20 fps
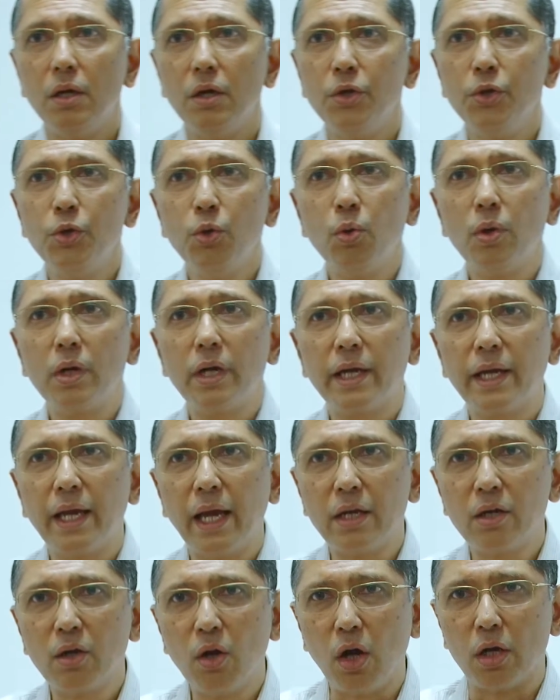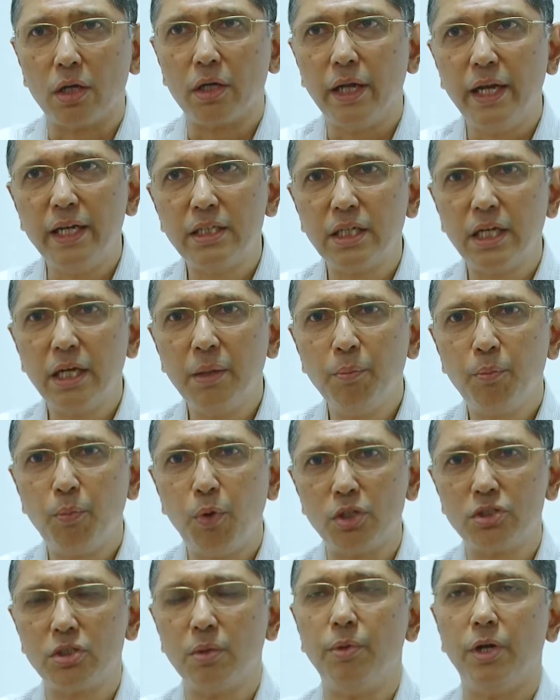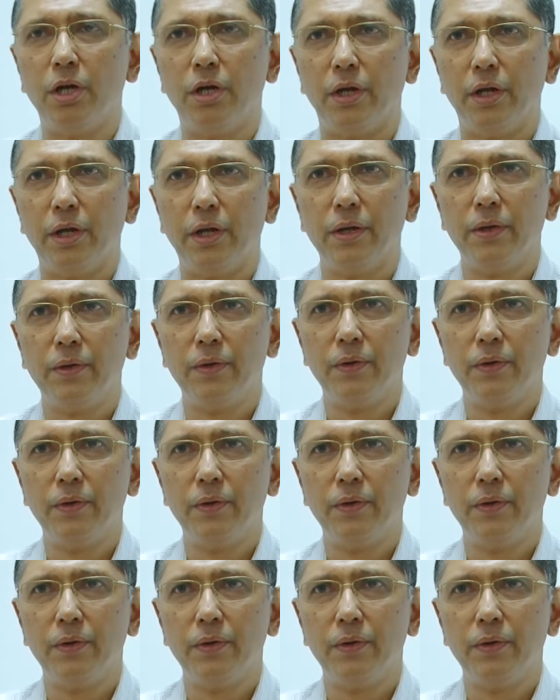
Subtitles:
you cannot, it's an impossibility